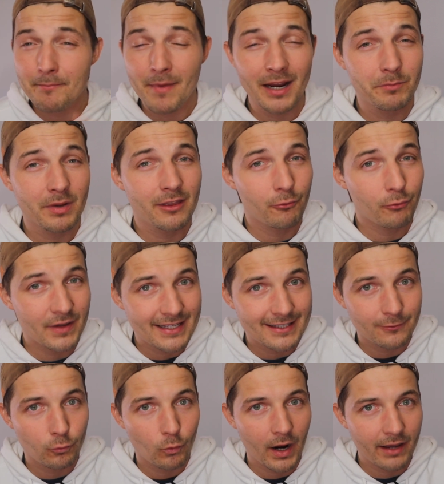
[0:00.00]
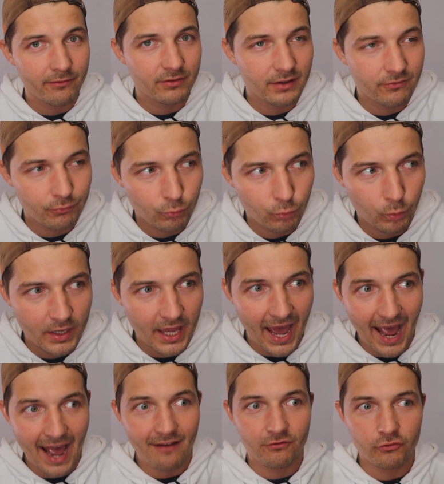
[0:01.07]
might be the reason why we
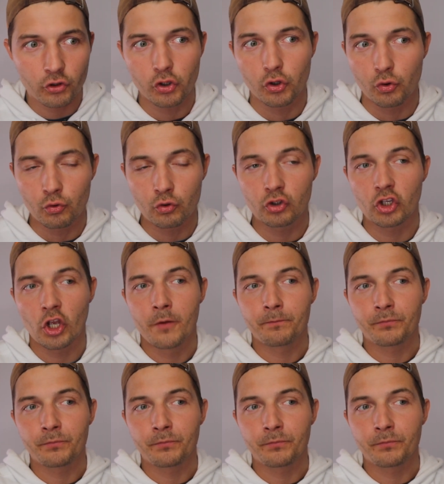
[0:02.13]
have news